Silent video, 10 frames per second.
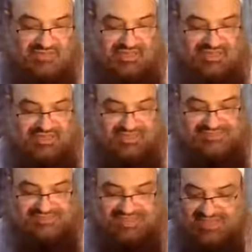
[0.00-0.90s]
like
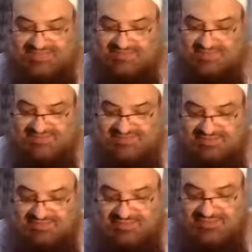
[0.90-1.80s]
Al-Qastalani,
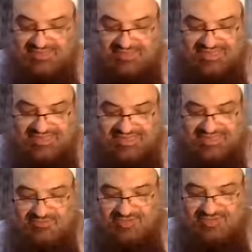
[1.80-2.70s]
Al-Zarqani,
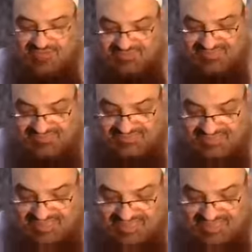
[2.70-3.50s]
Al-Laknawi, and others.